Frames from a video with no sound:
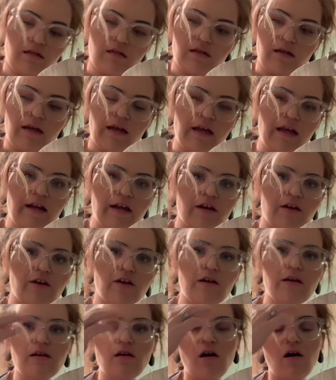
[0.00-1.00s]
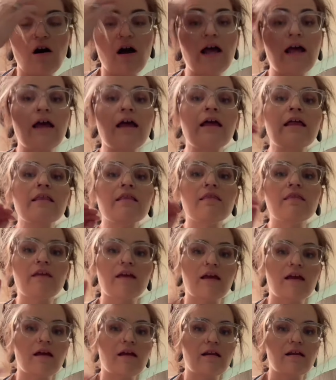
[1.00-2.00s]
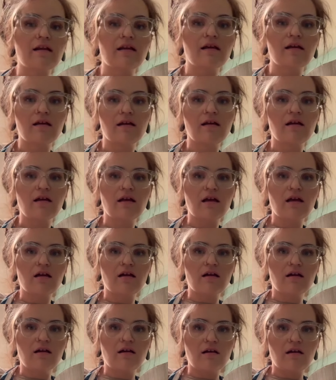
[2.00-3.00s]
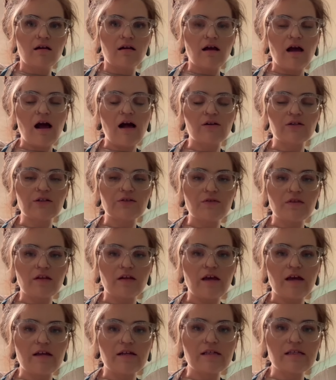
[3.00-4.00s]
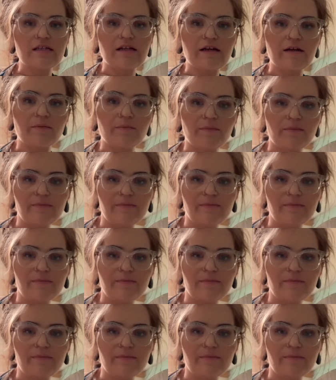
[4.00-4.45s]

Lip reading: Get it good and hot, and then I'll do the next step.